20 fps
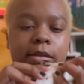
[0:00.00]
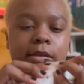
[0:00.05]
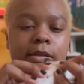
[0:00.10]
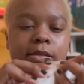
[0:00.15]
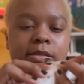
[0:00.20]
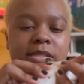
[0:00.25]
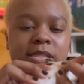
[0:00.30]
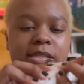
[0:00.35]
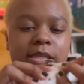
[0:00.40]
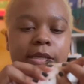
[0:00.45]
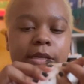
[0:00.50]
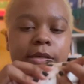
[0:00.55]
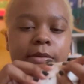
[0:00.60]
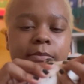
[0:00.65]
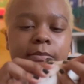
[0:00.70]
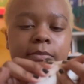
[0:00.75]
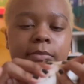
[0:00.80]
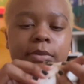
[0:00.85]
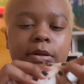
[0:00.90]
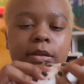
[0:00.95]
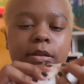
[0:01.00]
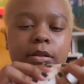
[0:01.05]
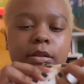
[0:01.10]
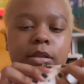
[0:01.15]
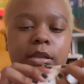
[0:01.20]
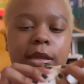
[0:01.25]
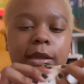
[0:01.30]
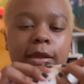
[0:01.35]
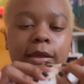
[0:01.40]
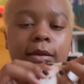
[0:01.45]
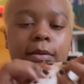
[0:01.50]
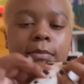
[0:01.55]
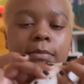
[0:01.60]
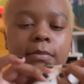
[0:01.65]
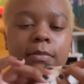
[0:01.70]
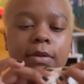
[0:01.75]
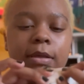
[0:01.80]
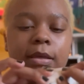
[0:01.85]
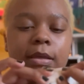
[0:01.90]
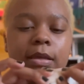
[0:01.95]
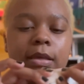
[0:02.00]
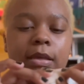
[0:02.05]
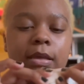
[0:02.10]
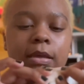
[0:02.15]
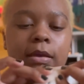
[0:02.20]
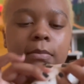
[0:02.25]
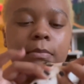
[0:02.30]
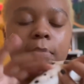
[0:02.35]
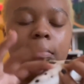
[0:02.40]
C, D, E,